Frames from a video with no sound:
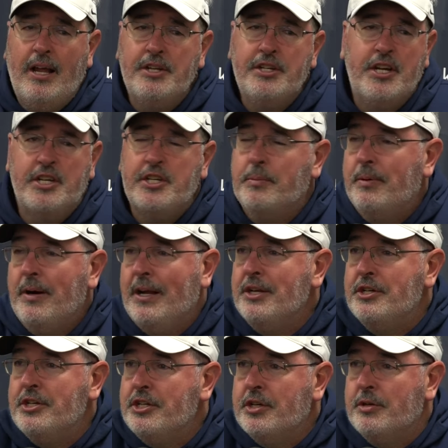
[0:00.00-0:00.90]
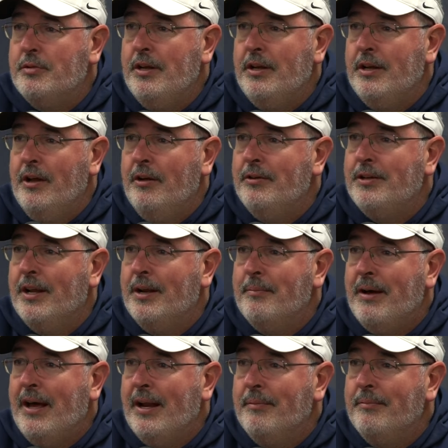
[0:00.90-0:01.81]
I'd say surprising just because we didn't know a ton
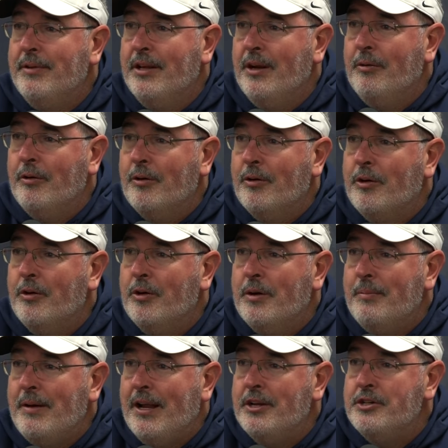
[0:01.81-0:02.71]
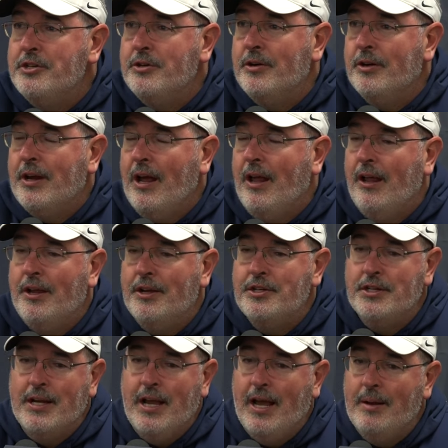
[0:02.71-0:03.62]
about him. You know, we recruited him out of junior
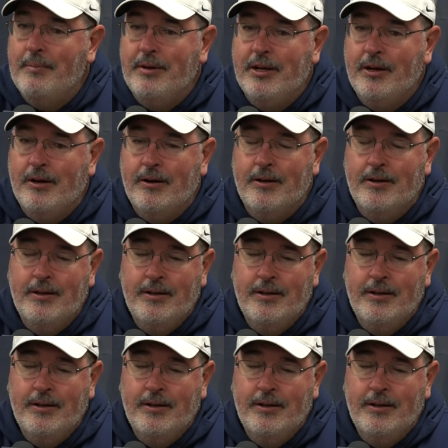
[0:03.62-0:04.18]
college and got him here